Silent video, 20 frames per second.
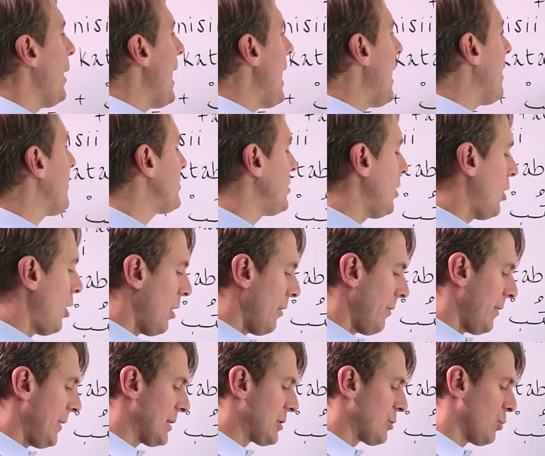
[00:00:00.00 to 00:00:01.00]
have to
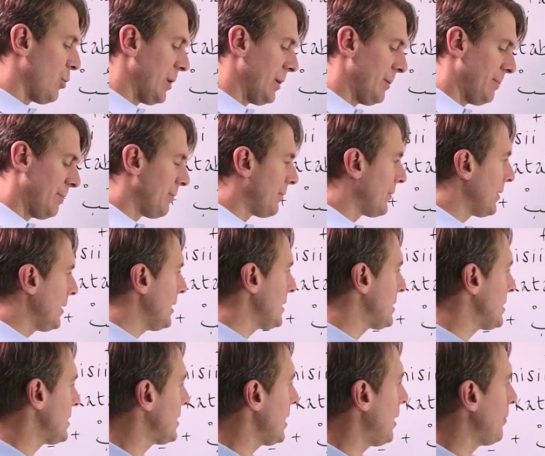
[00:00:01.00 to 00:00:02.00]
on this one.
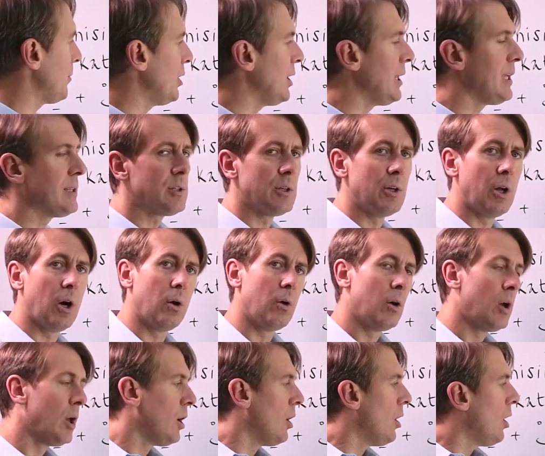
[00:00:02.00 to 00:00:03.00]
This is something you need to know.
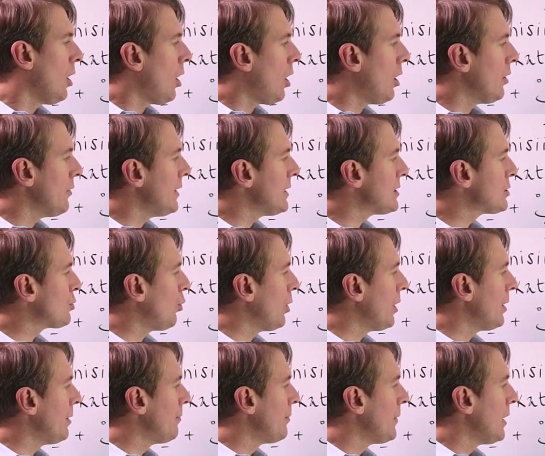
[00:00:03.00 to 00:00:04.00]
On this
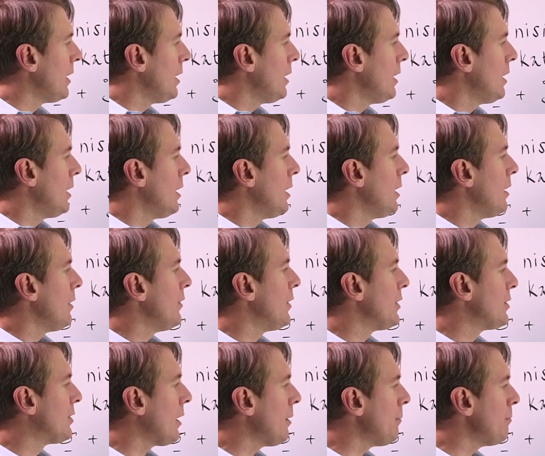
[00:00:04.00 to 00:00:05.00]
one,
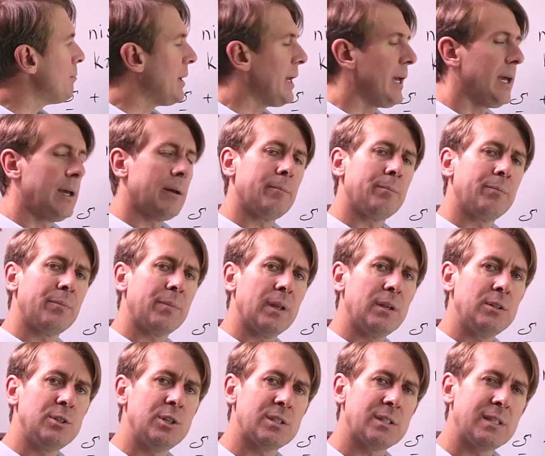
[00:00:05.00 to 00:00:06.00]
the damme.
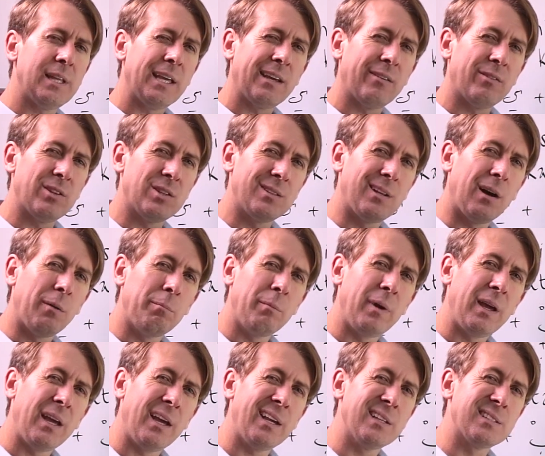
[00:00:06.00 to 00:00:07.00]
Just think of it. Damme
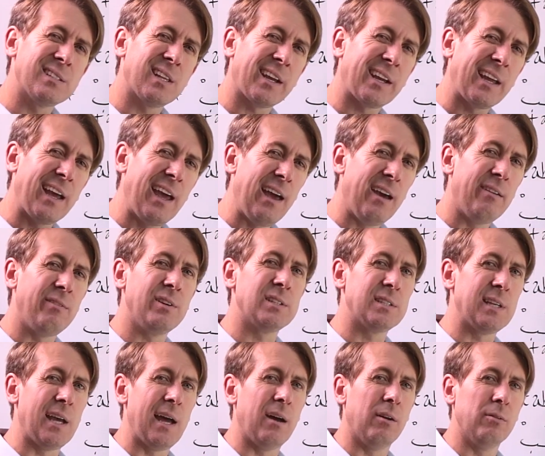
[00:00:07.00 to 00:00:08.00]
is like a heavy
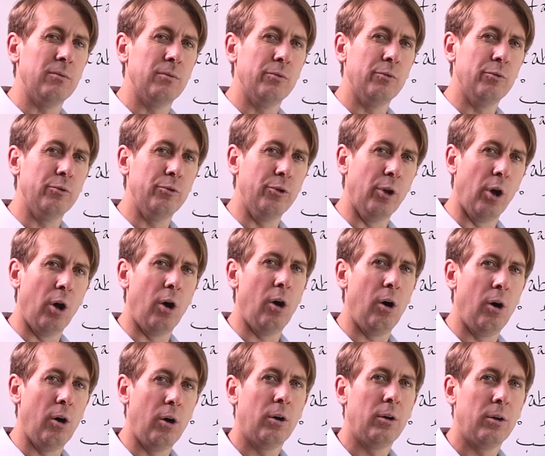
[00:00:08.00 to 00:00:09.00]
sound.
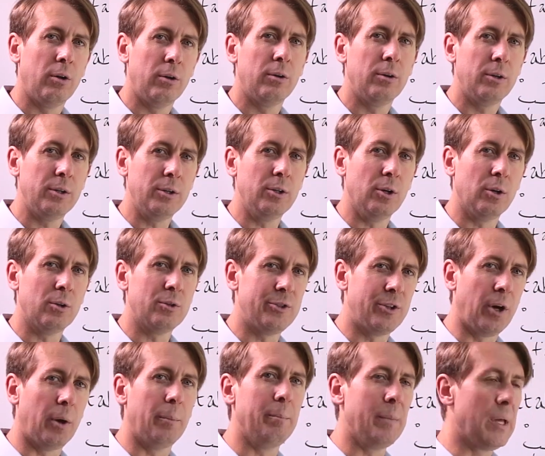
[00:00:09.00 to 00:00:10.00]
Duh,
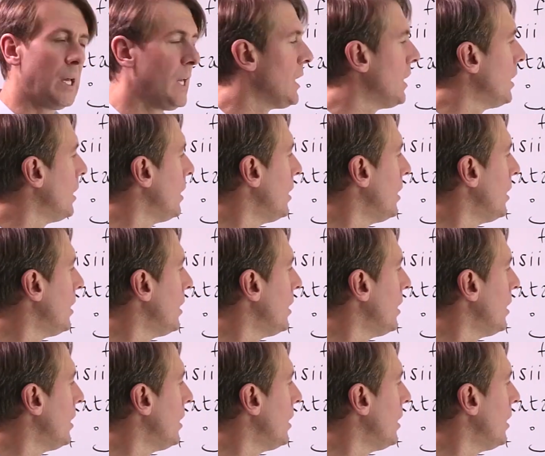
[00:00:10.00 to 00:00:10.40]
damme.